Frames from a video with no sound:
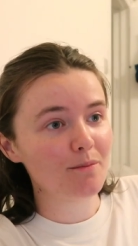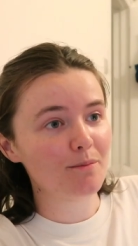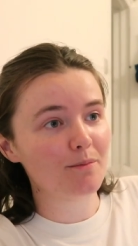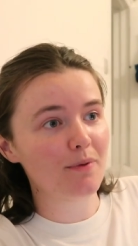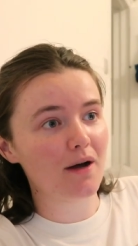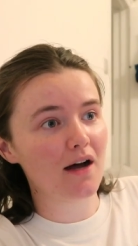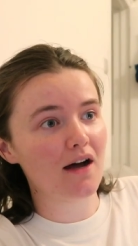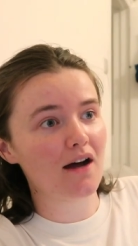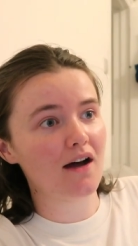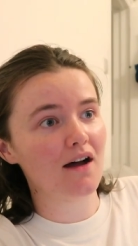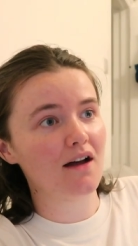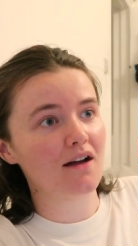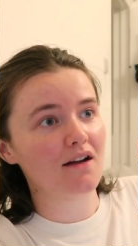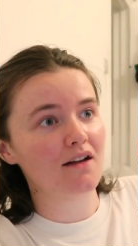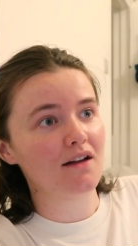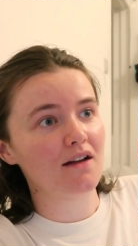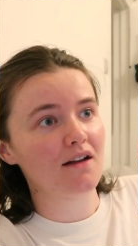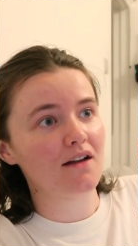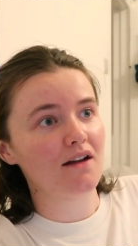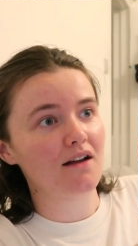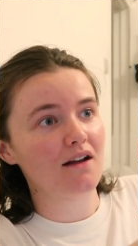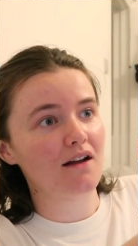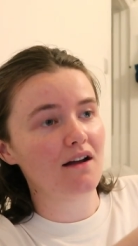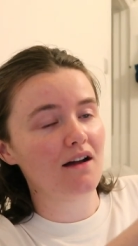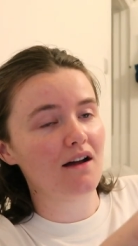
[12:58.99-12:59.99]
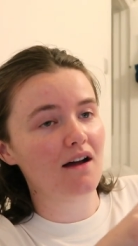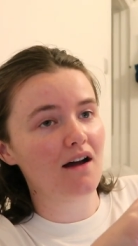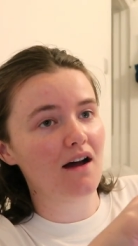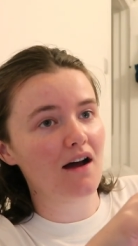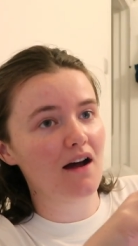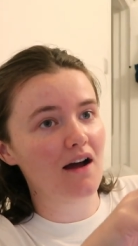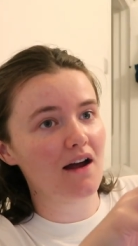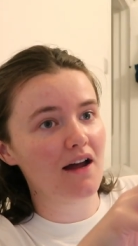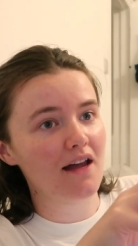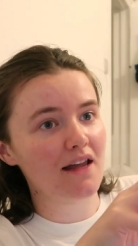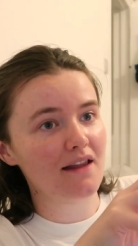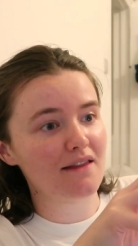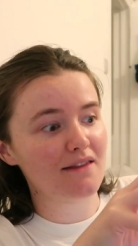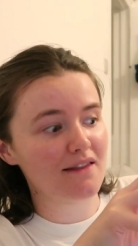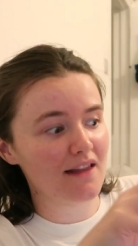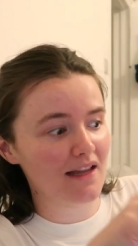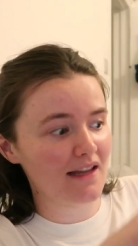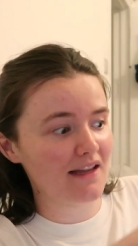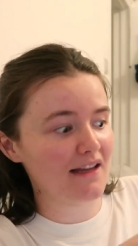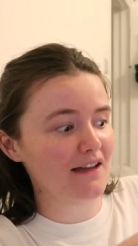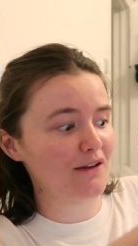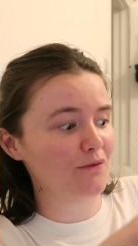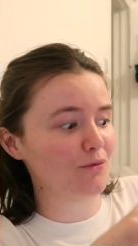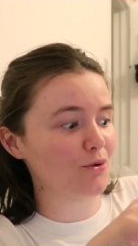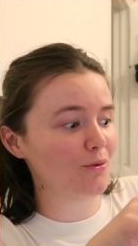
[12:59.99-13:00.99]
but I
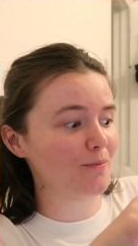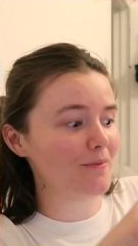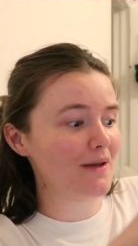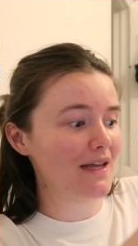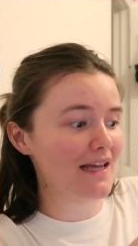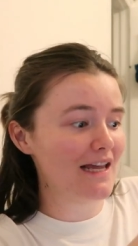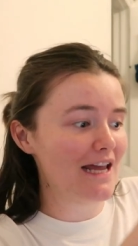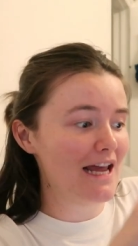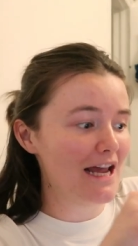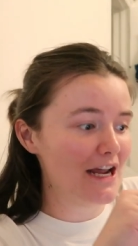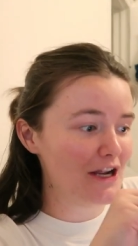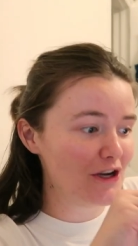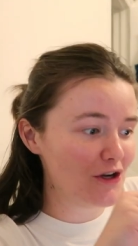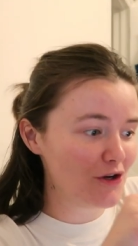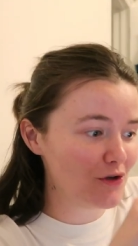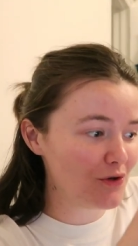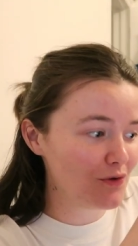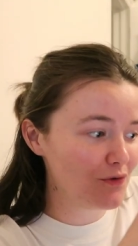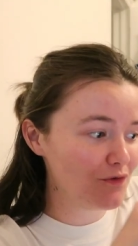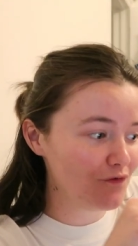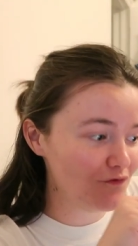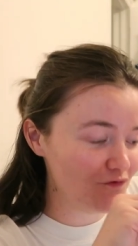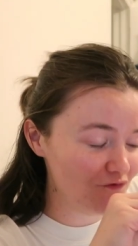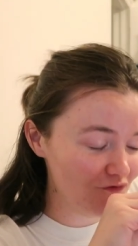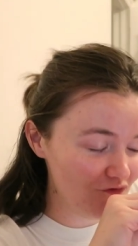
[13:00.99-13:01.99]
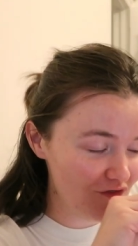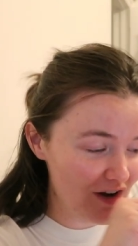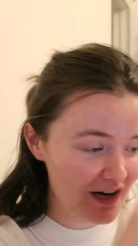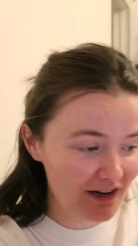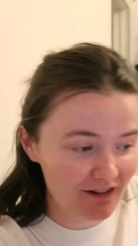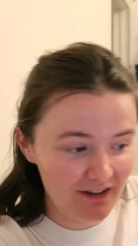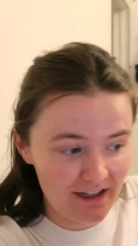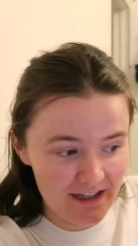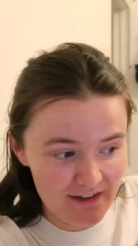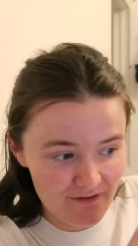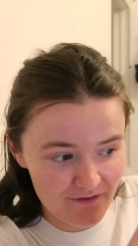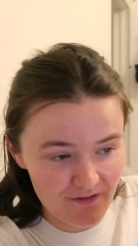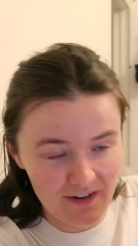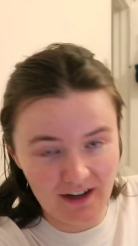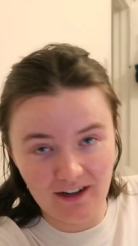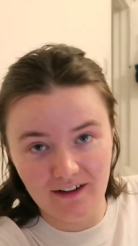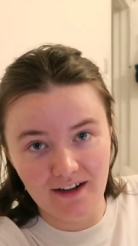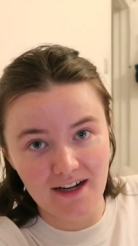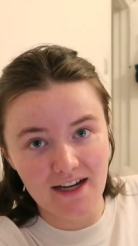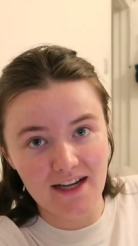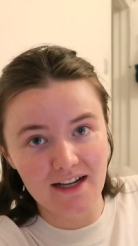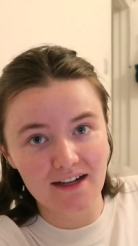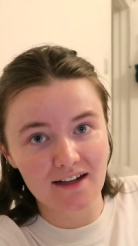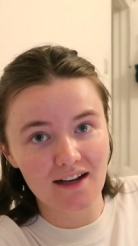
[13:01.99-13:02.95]
think it will be very, very